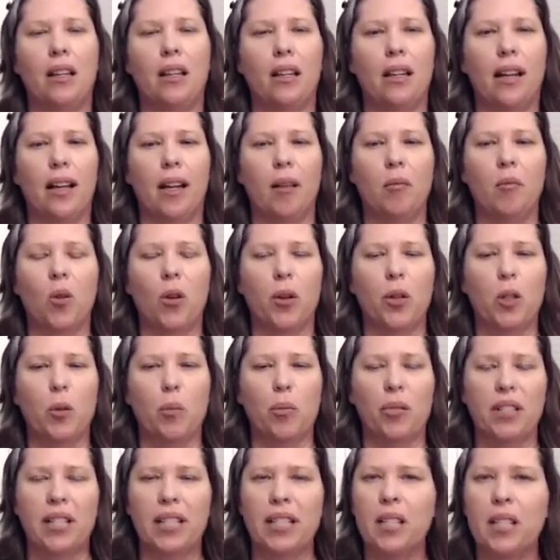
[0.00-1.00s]
I'm going to
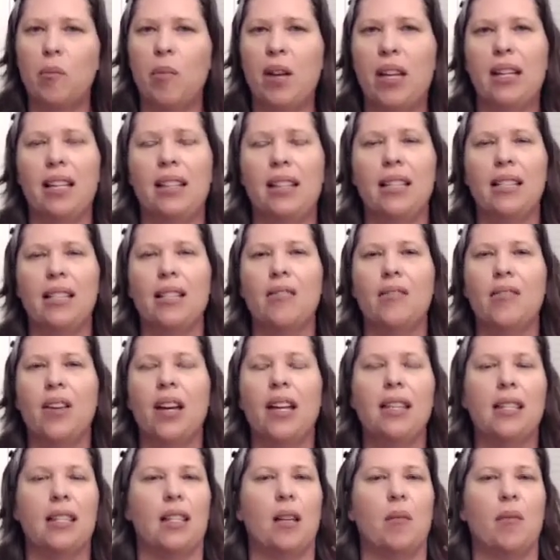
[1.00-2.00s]
participate in these
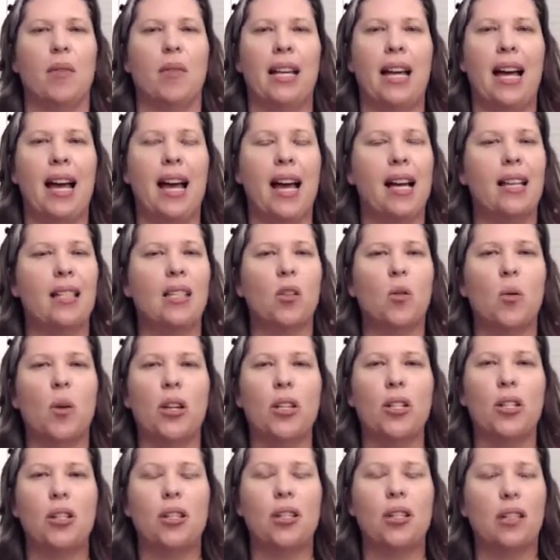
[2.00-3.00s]
events, and I'm gonna ask
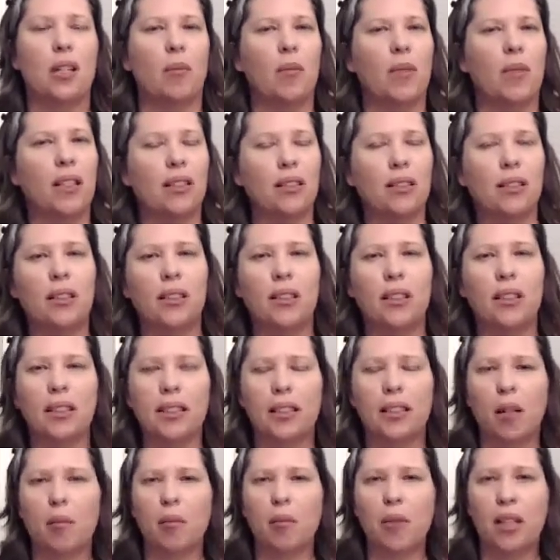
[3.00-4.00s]
questions, and I'm gonna learn,
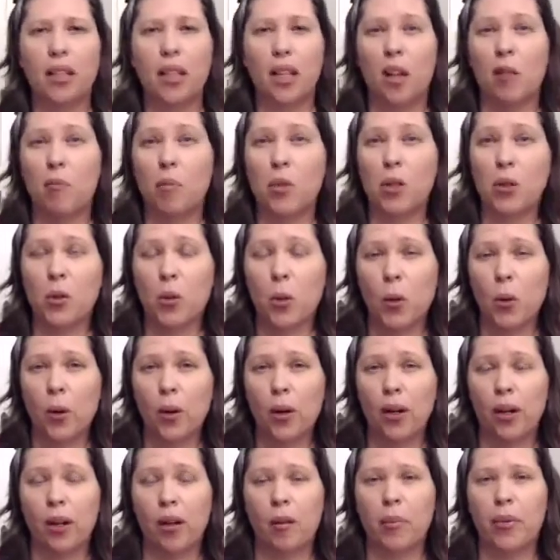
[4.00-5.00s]
and I'm gonna
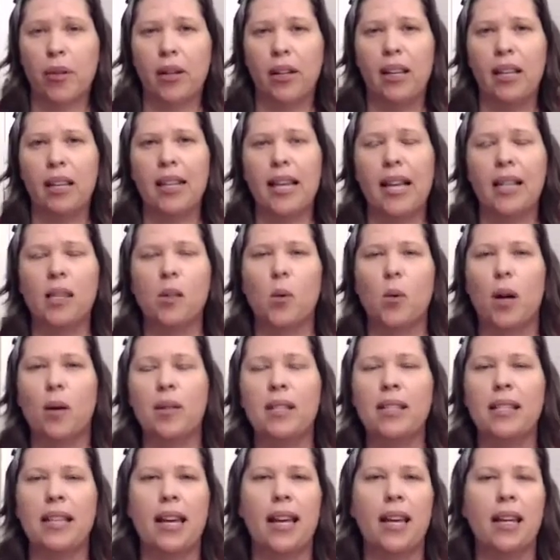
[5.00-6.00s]
absorb. That's why I
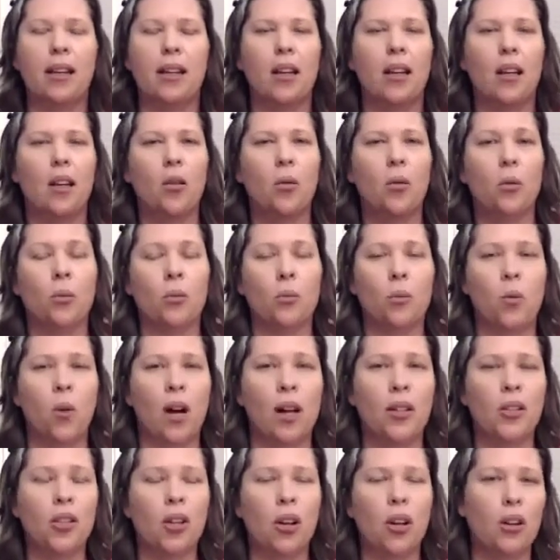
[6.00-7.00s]
was saying,
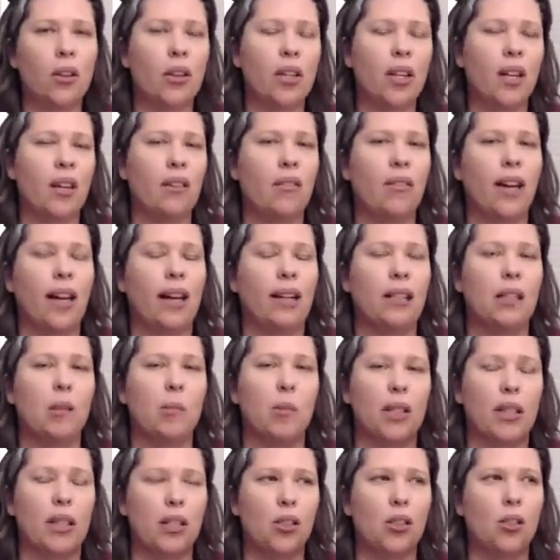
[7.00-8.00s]
watch all the events,
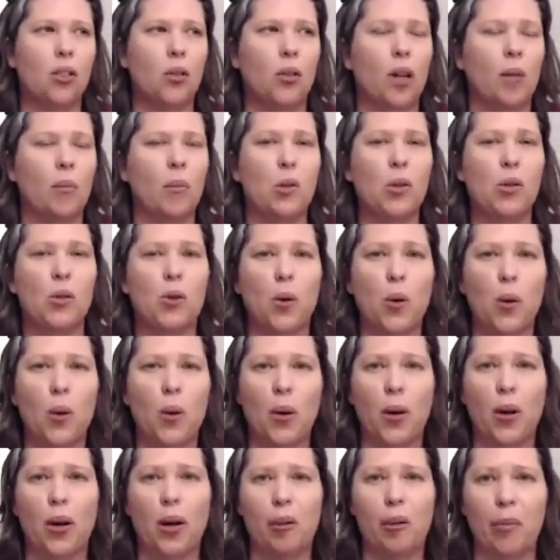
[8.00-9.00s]
because you
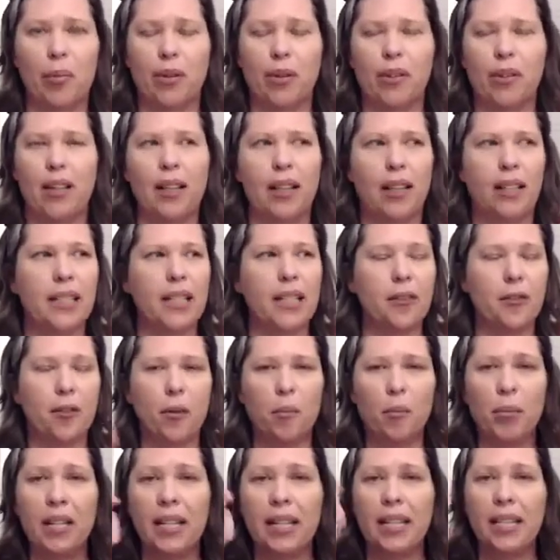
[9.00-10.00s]
absorb
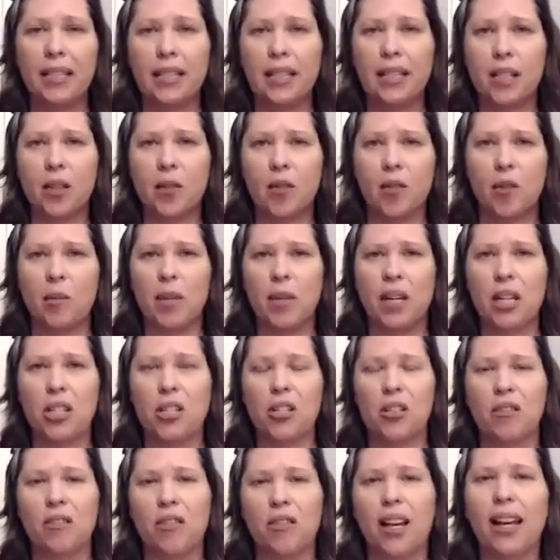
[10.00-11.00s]
different pieces from each
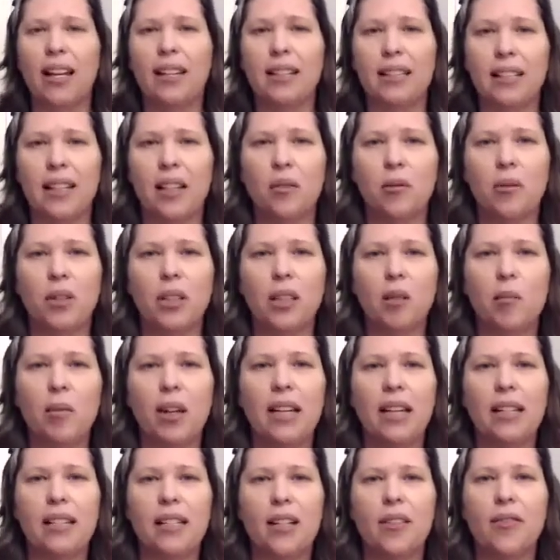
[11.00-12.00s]
event that really
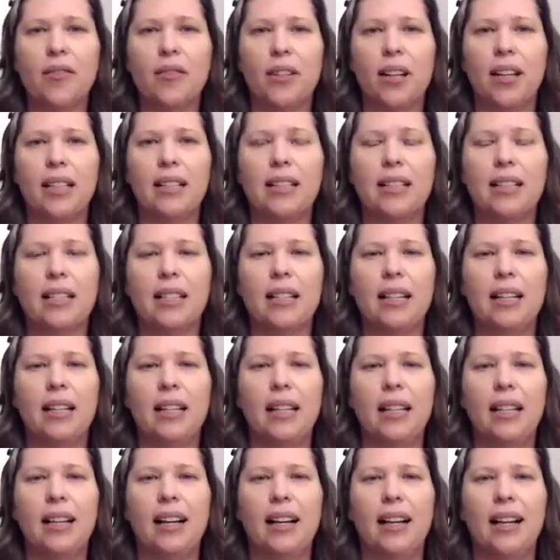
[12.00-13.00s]
make a difference.
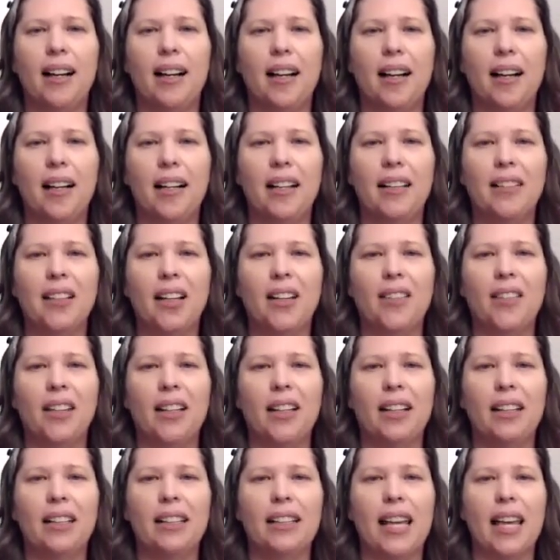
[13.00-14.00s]
I love
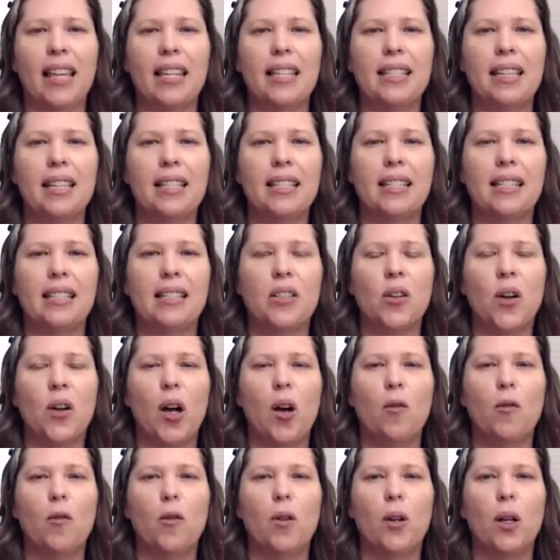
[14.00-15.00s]
it. Kathy says, so
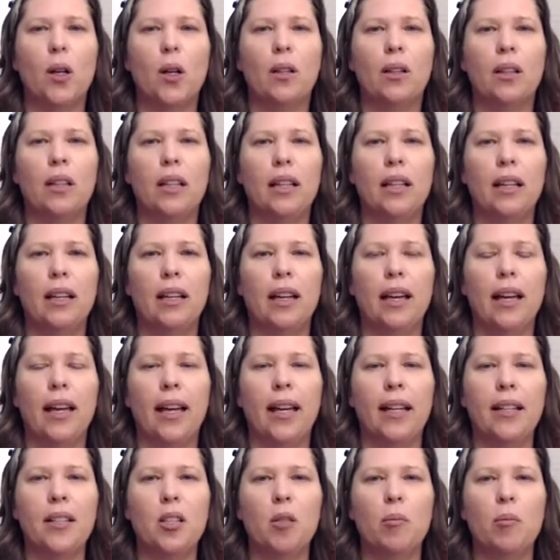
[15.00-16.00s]
helpful,
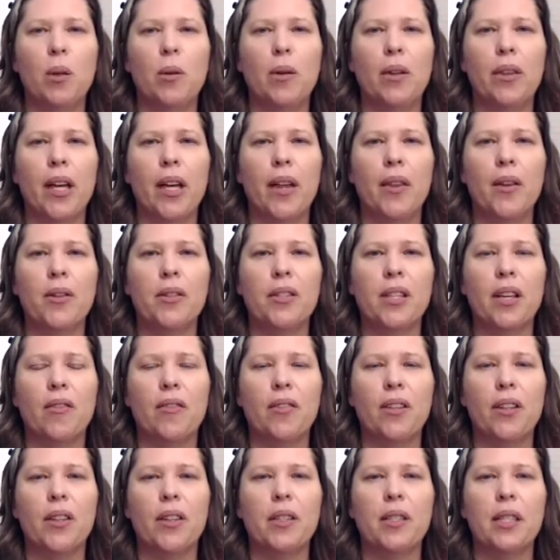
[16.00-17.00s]
and to be with others that
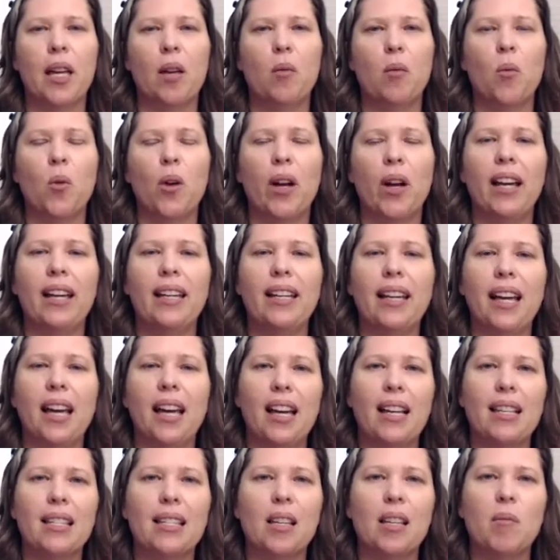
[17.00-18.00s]
feel the same way.
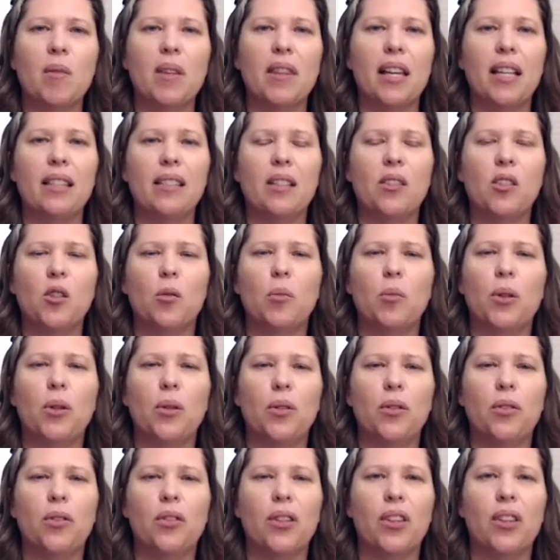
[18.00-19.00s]
Yes, I mean, that's such a
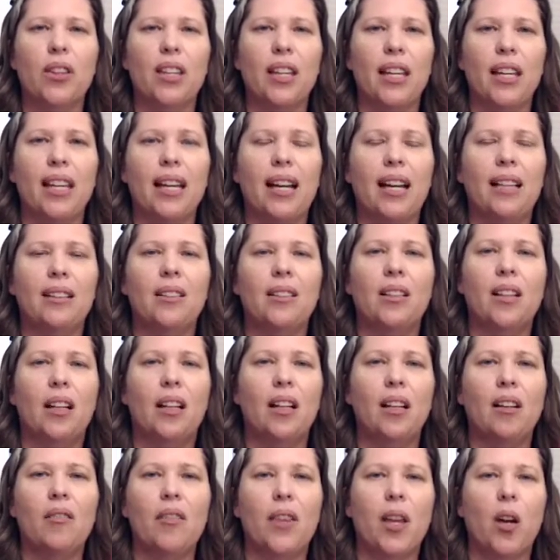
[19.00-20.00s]
beautiful thing. I
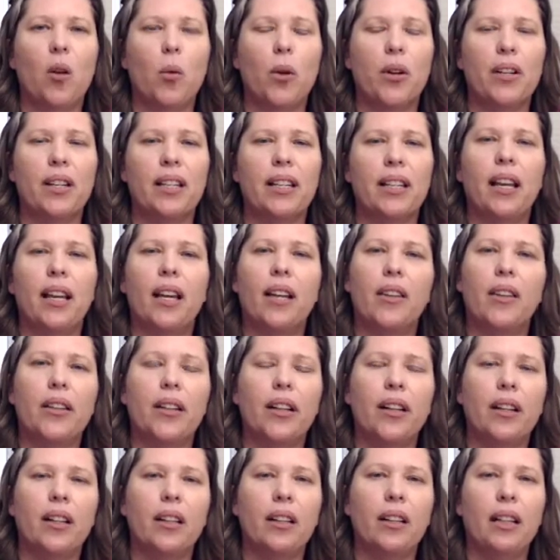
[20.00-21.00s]
love that we're
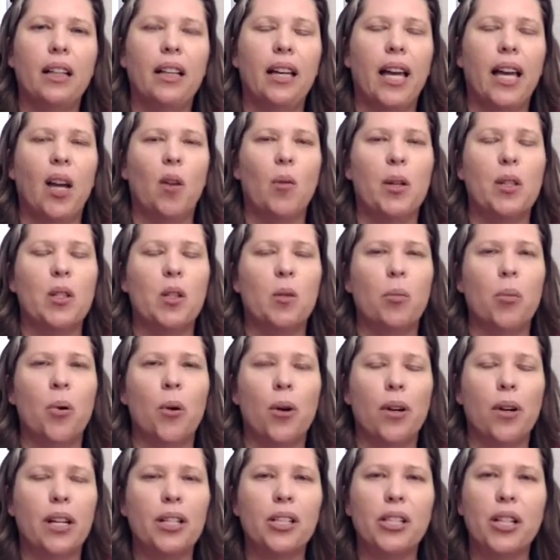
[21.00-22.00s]
together and we
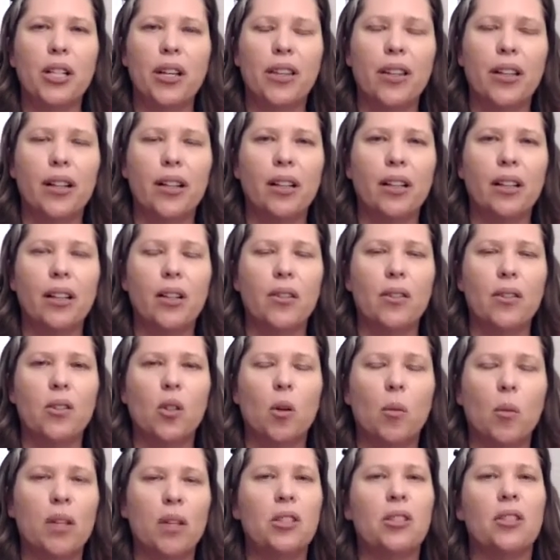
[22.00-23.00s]
support each other. There's
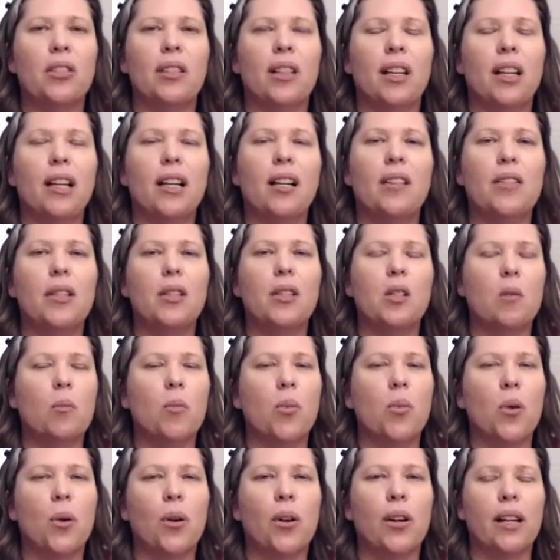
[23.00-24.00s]
so much love and
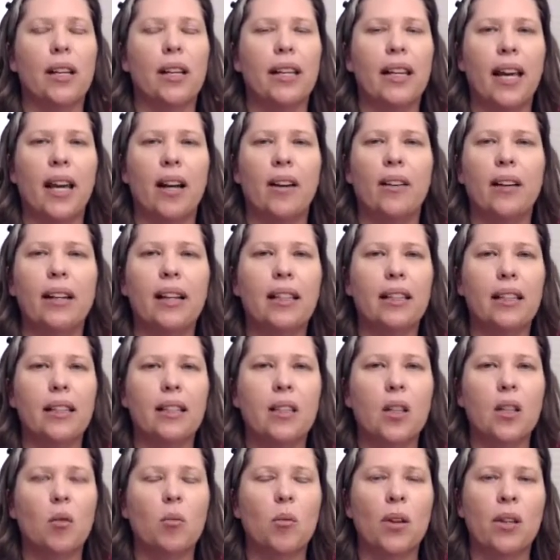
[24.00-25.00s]
support and caring in
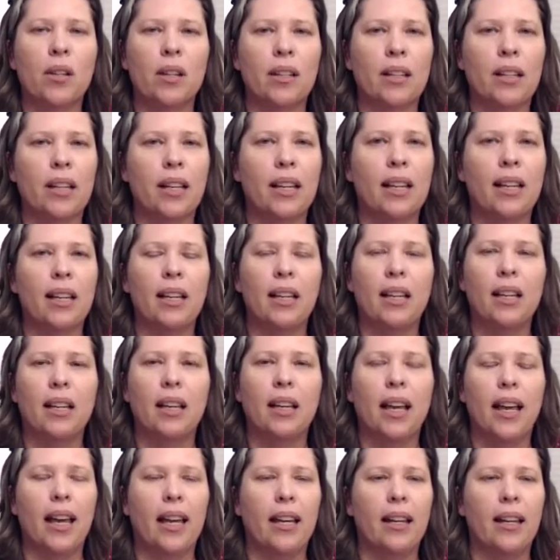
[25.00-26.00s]
this community.
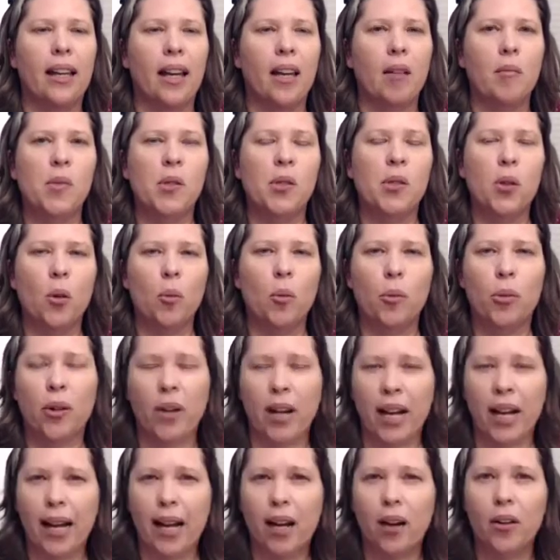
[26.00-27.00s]
And I'm so
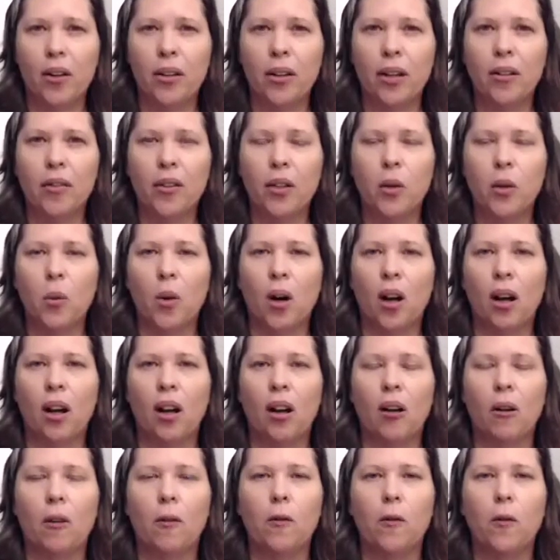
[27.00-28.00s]
proud of you
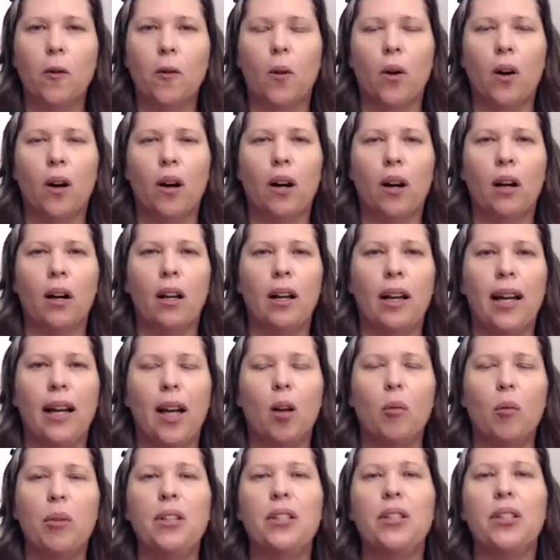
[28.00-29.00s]
all for
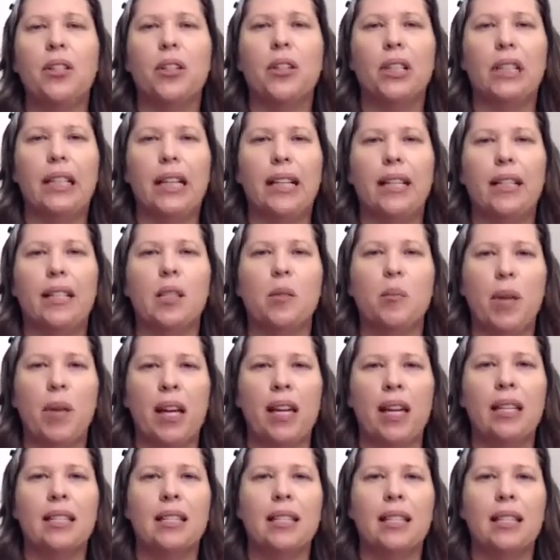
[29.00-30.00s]
helping to create a
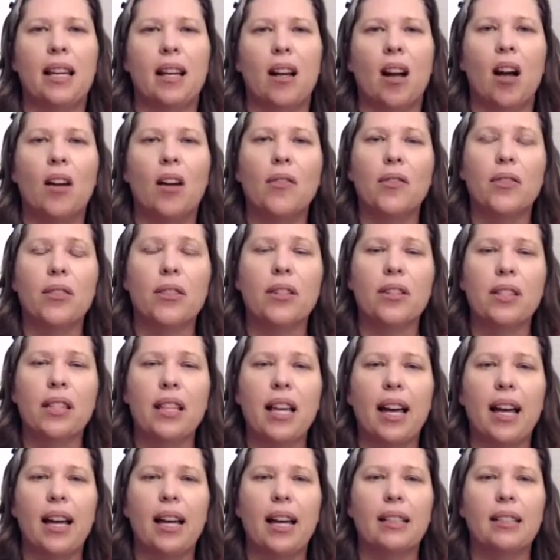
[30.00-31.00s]
space that offers
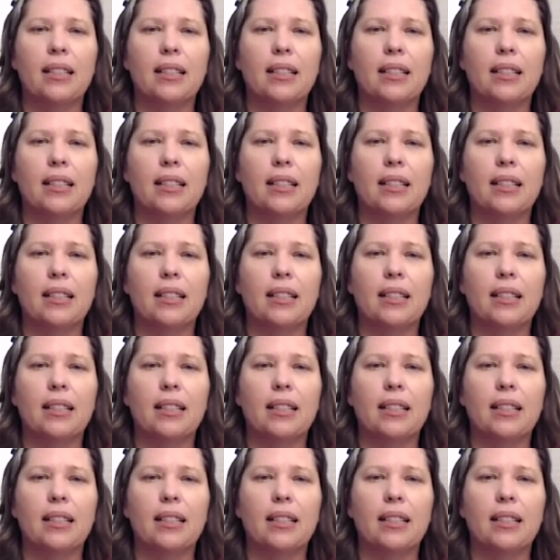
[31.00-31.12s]
that.